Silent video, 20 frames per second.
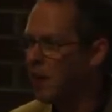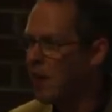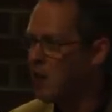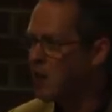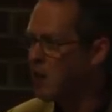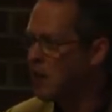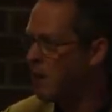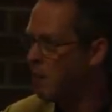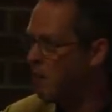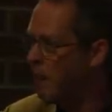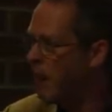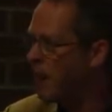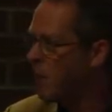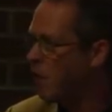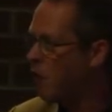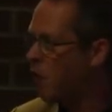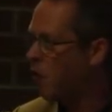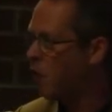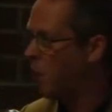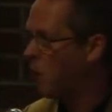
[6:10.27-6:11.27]
and actually, the
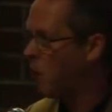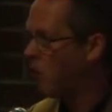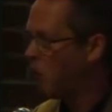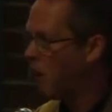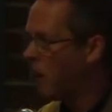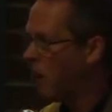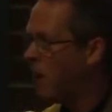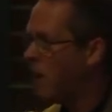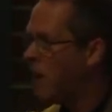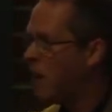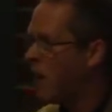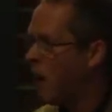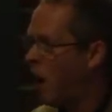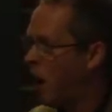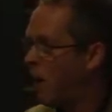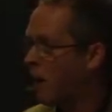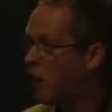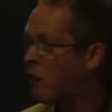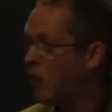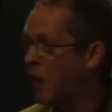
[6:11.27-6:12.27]
patterns that we see
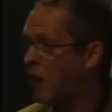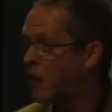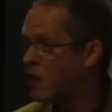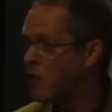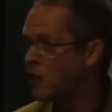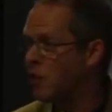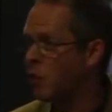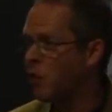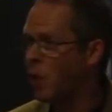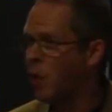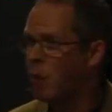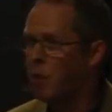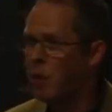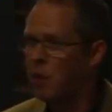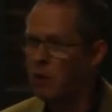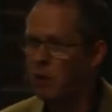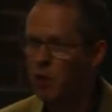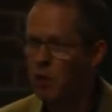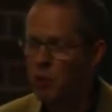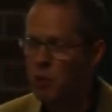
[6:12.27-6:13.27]
are extensions of what we
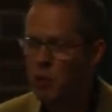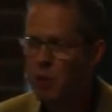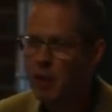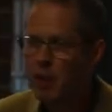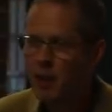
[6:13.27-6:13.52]
do